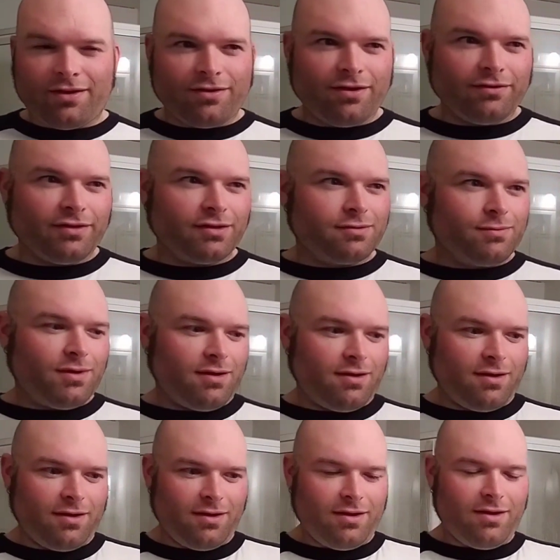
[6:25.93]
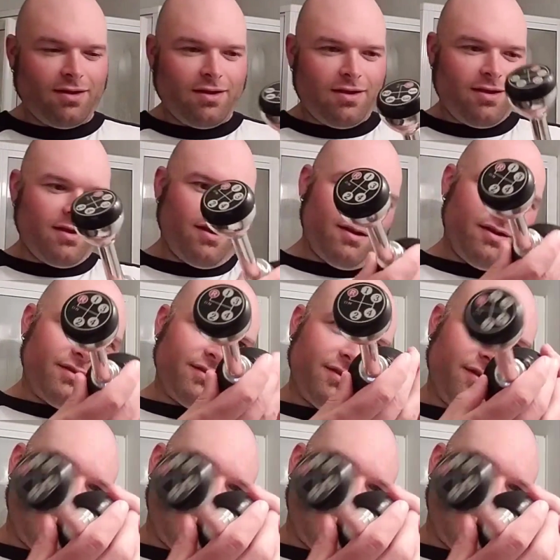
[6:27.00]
they call this one, and it's